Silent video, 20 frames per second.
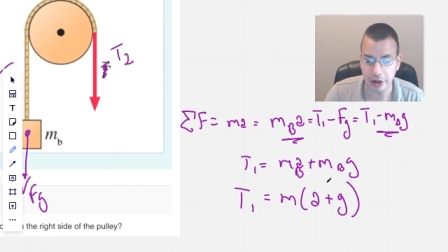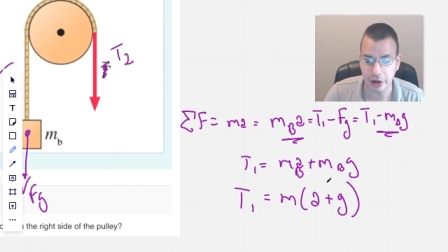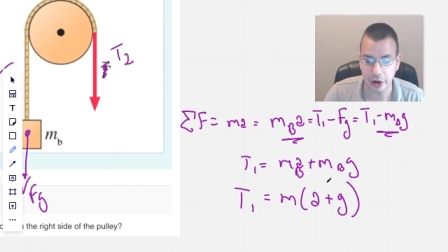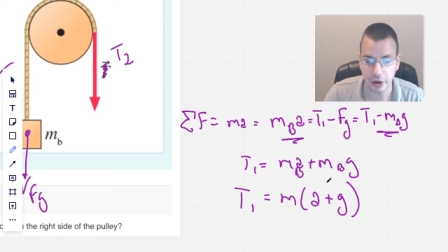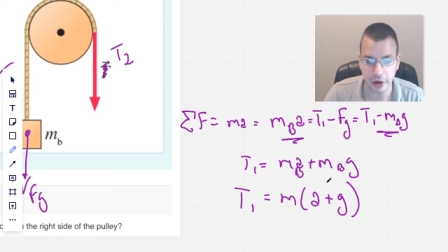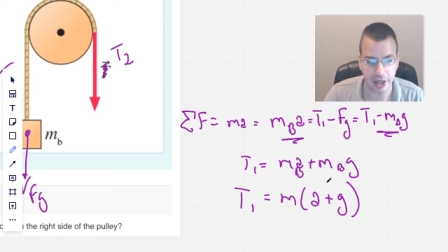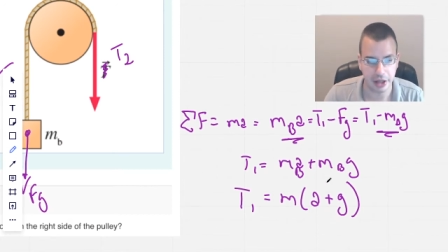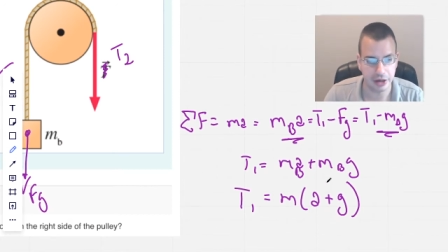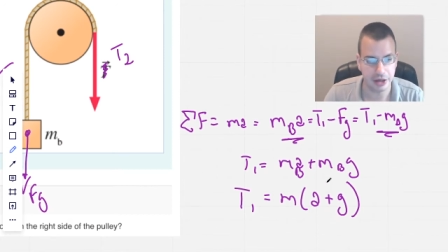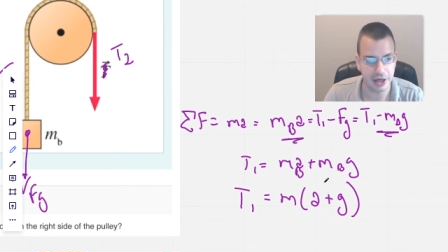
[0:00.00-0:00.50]

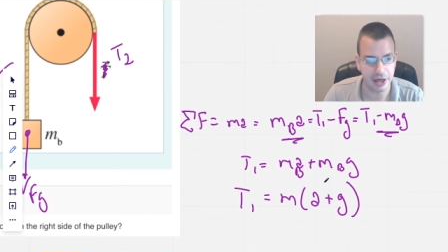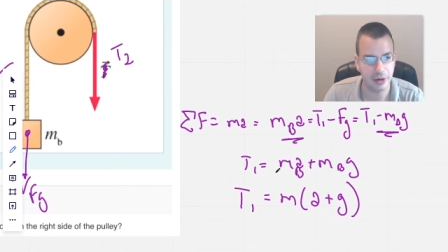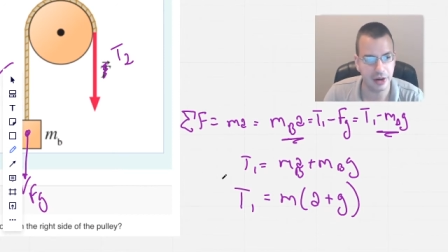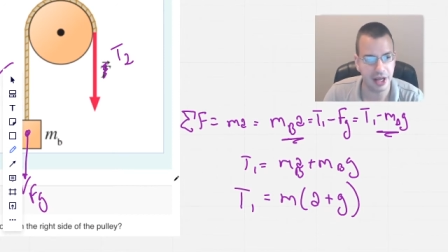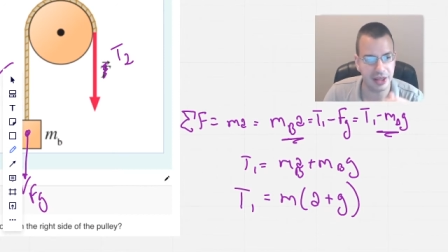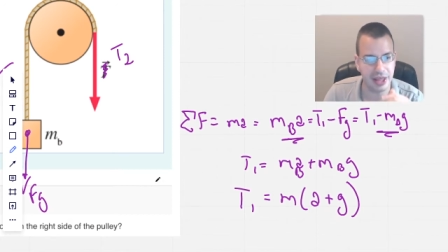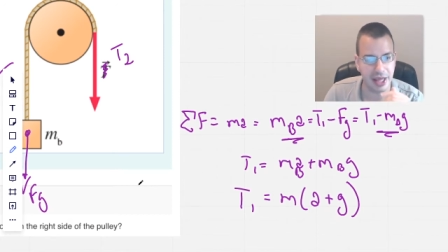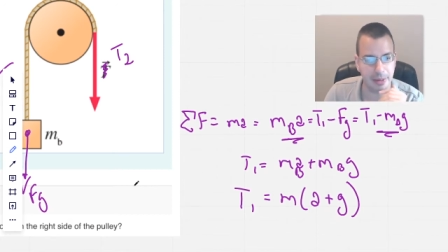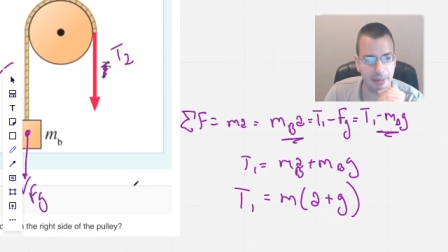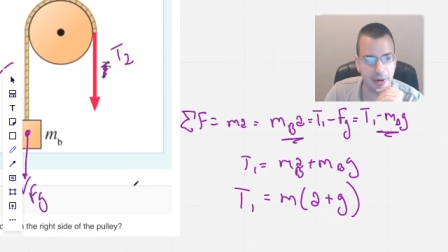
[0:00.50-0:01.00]
Okay, now we
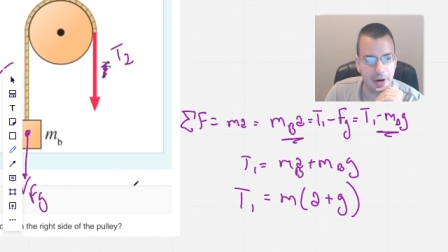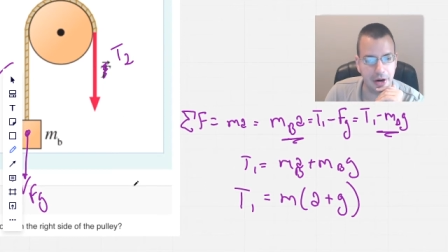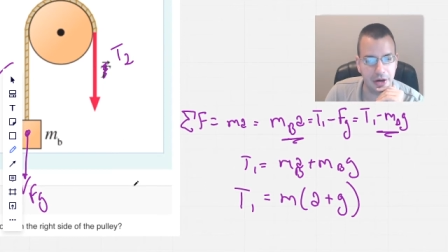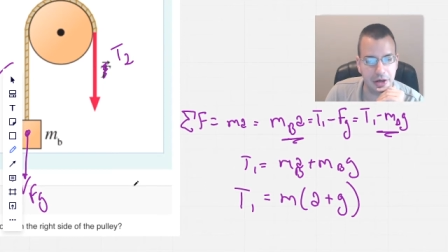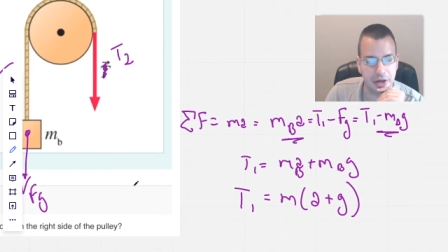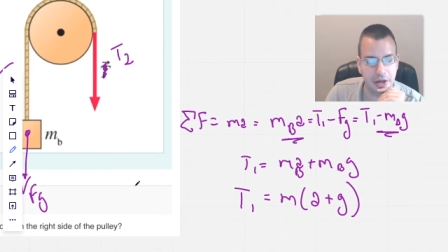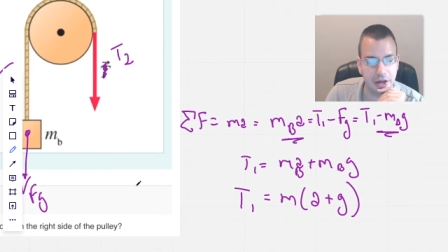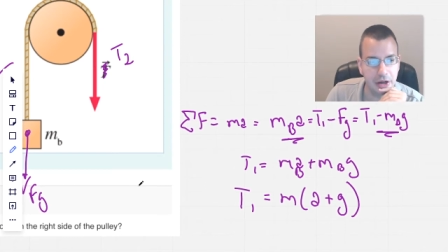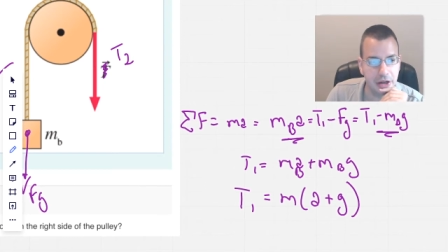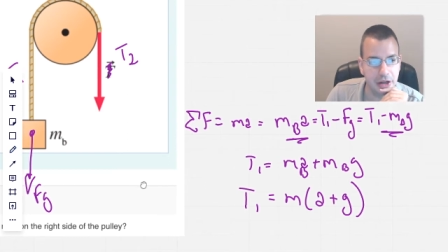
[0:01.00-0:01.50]
got that
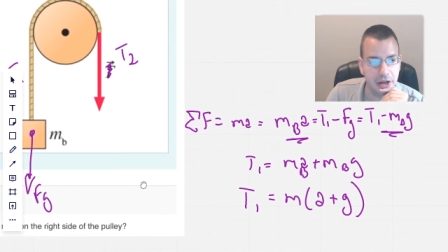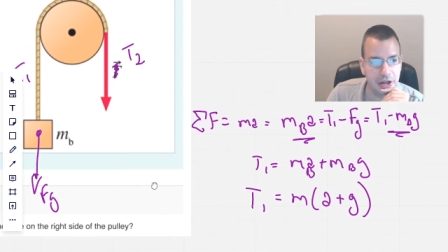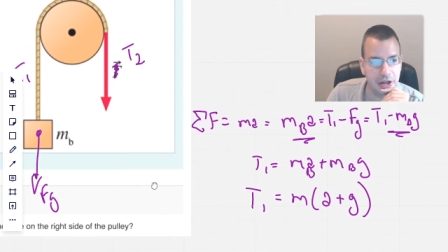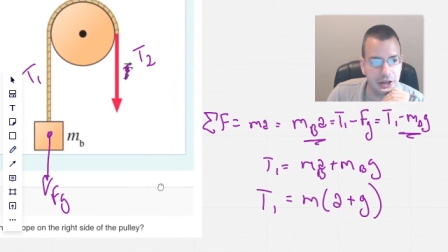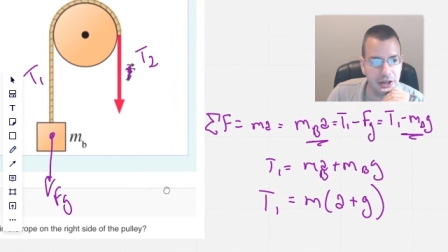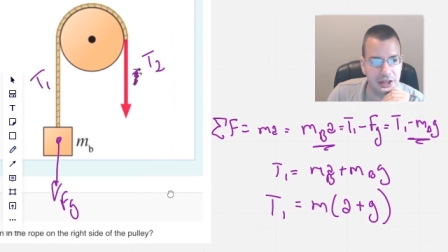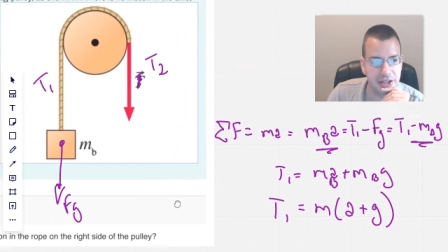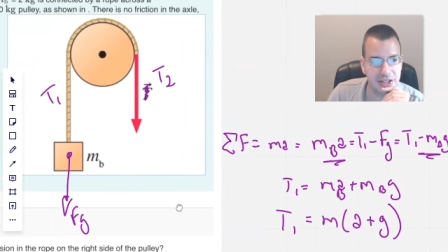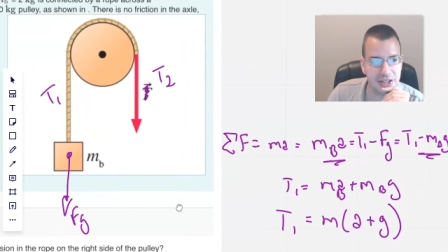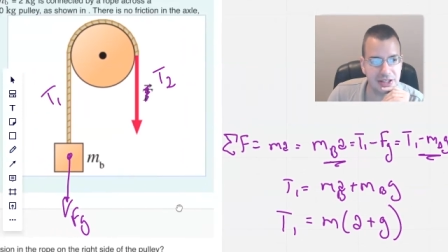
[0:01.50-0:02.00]
part
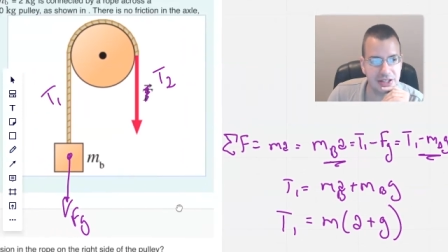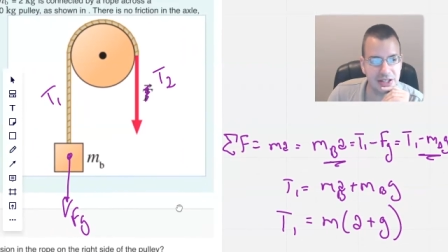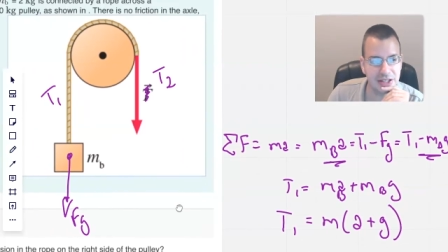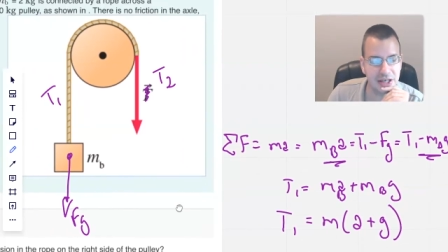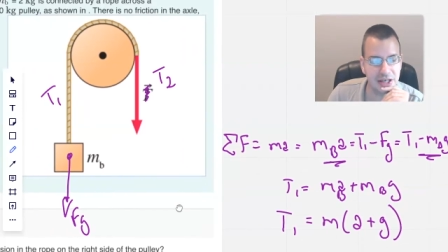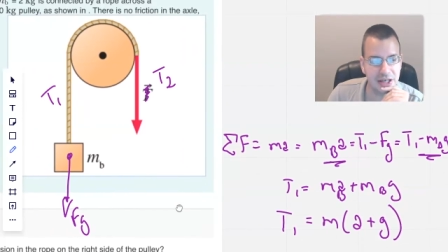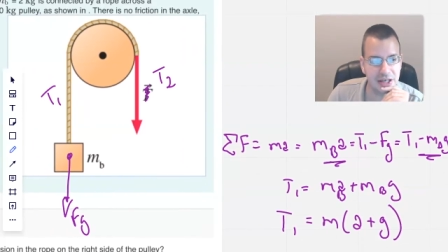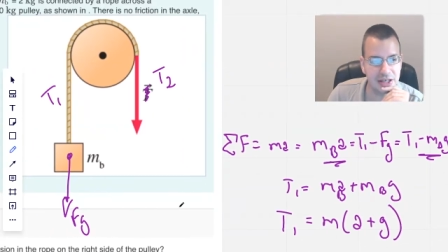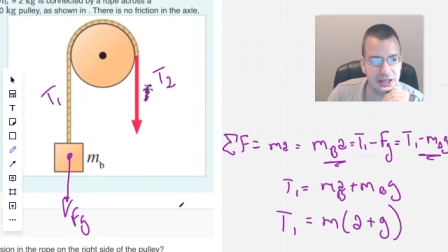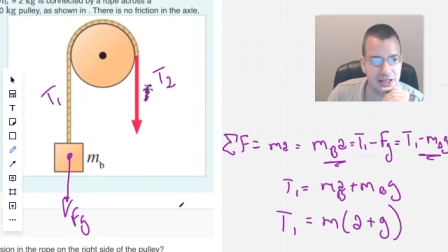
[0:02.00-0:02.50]

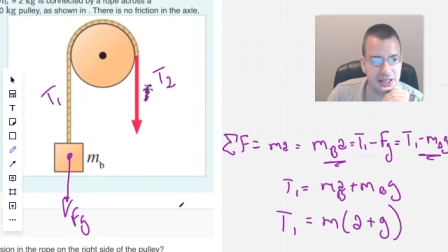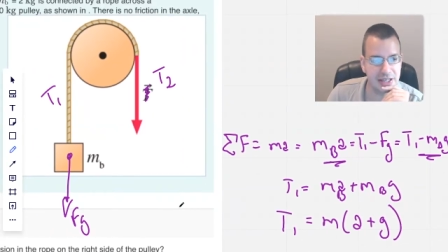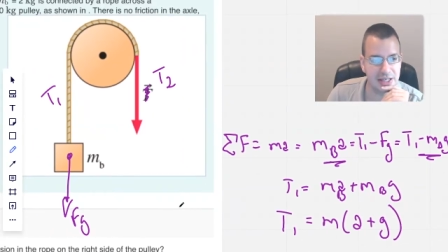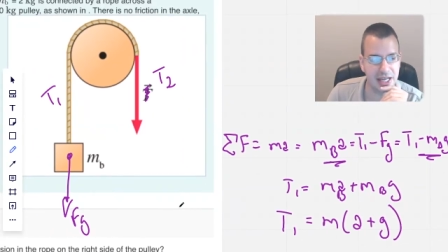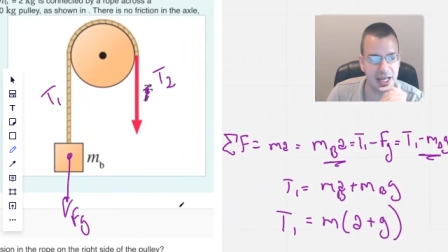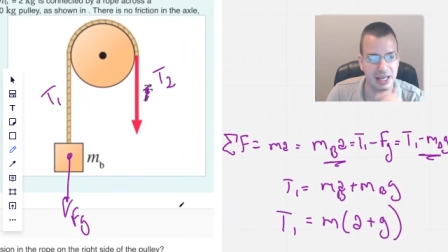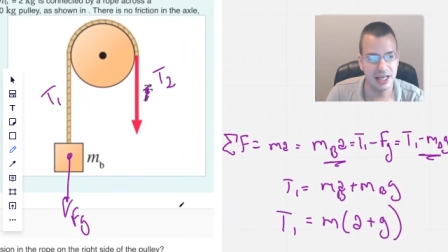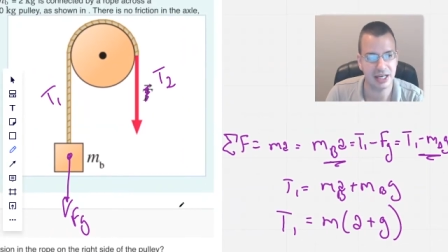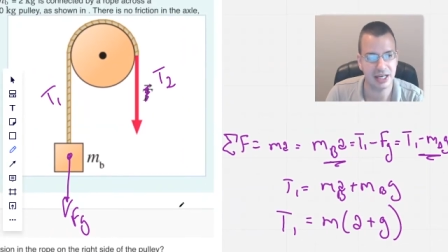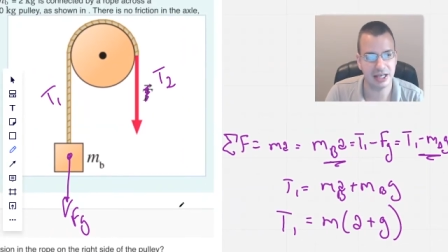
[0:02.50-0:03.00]

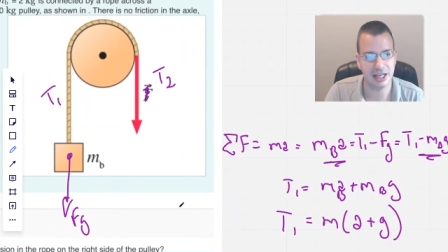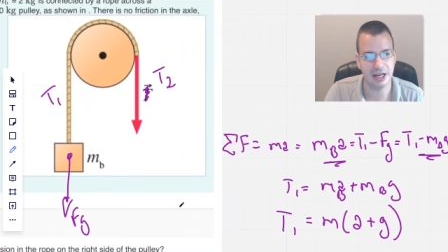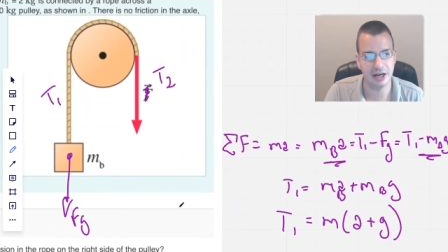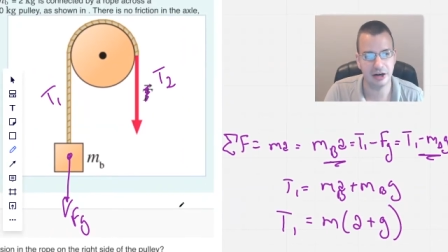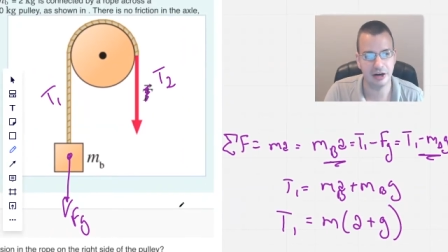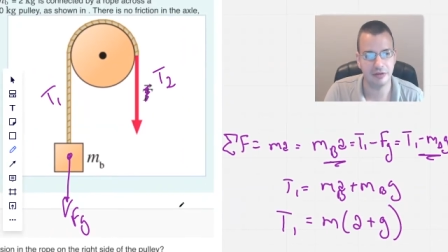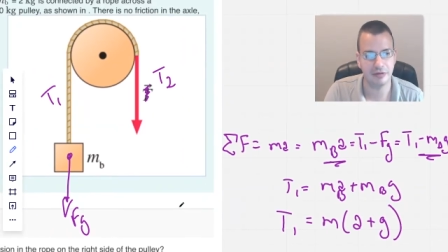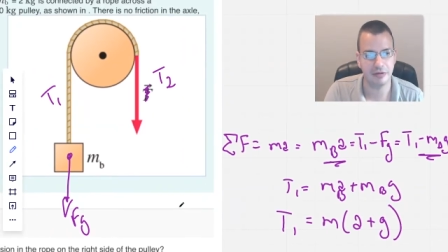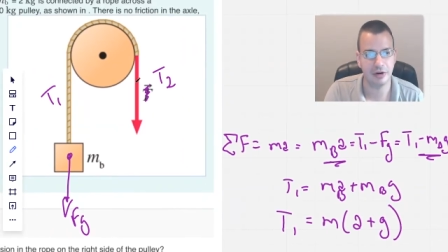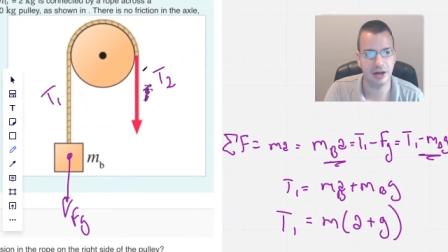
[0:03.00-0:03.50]
taken
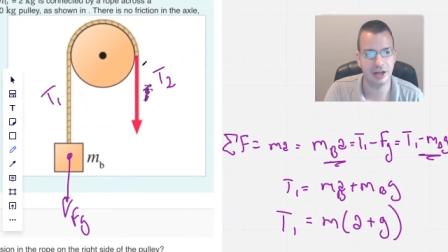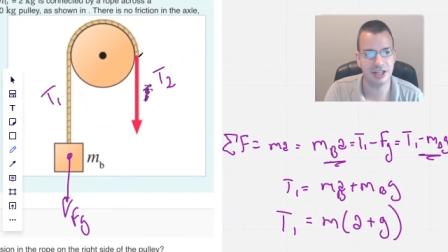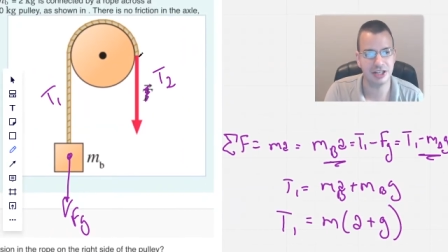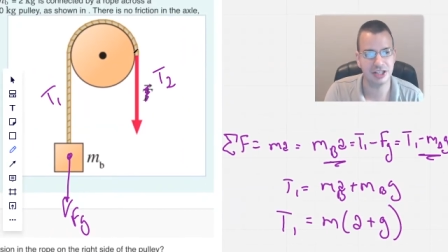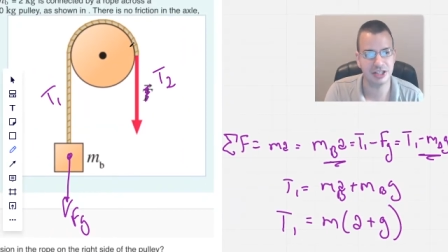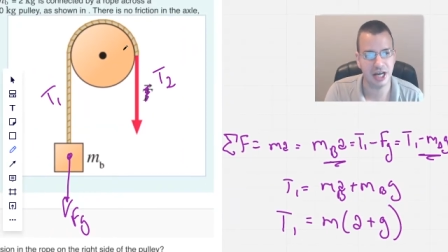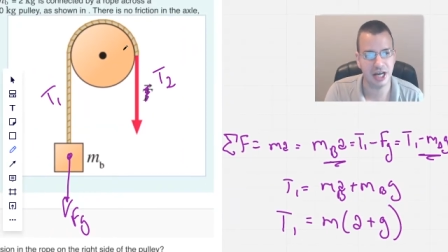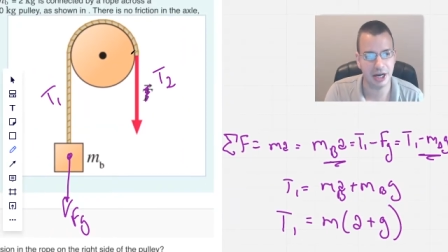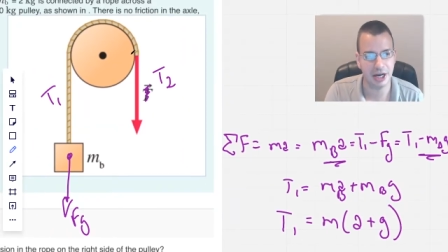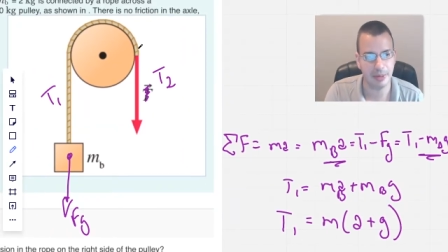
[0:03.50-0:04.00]
care of, or at least
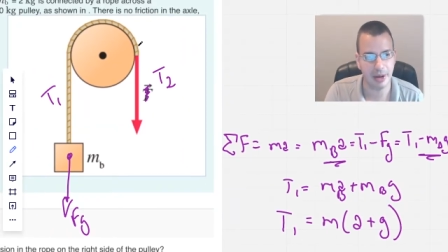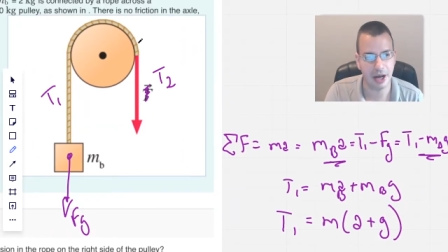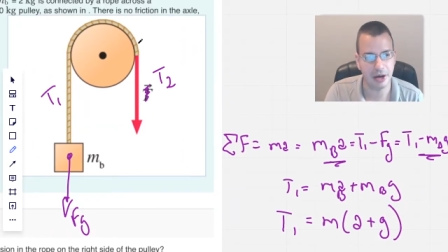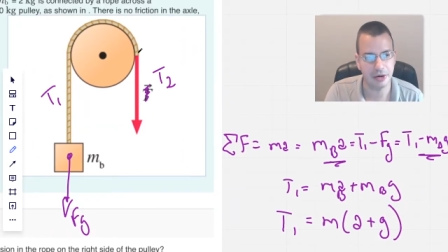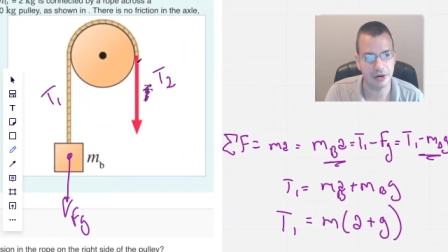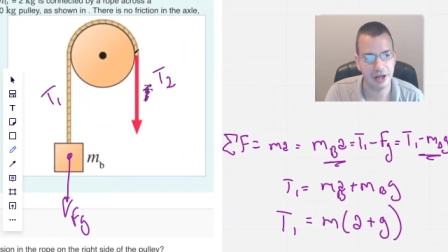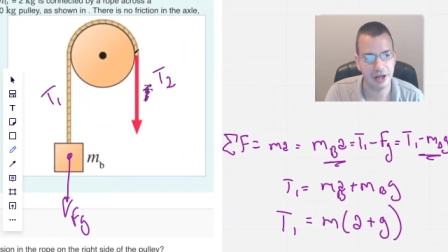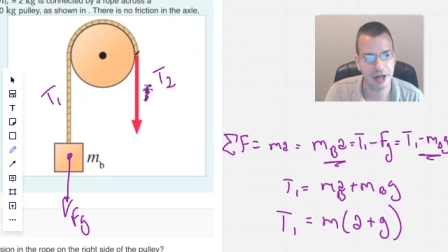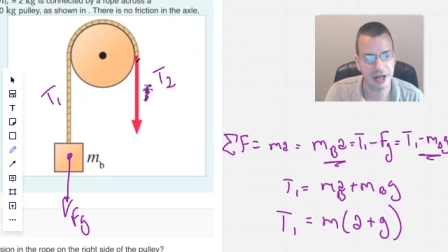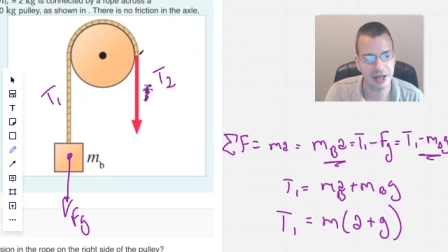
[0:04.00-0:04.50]
thought about.